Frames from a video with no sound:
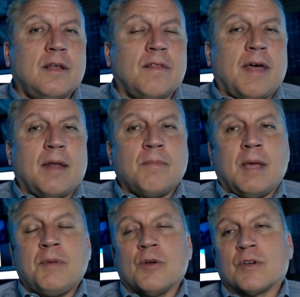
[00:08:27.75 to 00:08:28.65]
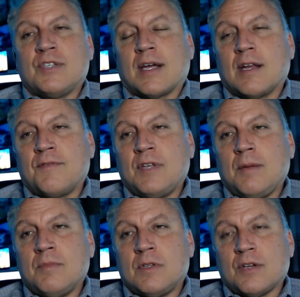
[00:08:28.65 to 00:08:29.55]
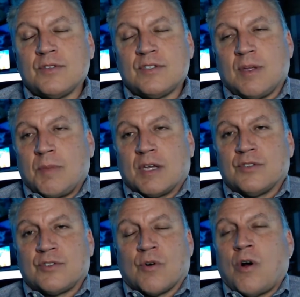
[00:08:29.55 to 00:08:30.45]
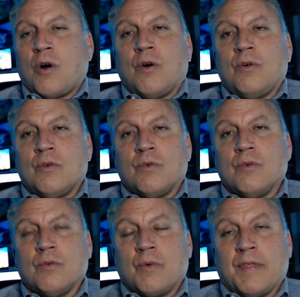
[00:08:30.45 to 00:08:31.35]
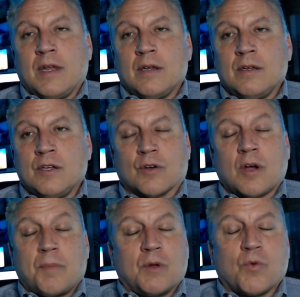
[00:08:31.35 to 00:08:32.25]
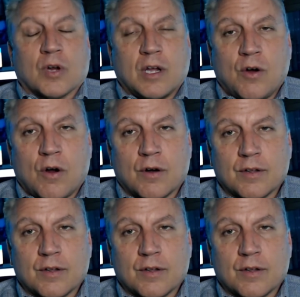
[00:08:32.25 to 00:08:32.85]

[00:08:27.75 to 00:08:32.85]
that maybe your executive team doesn't see because they're all within your company working hard.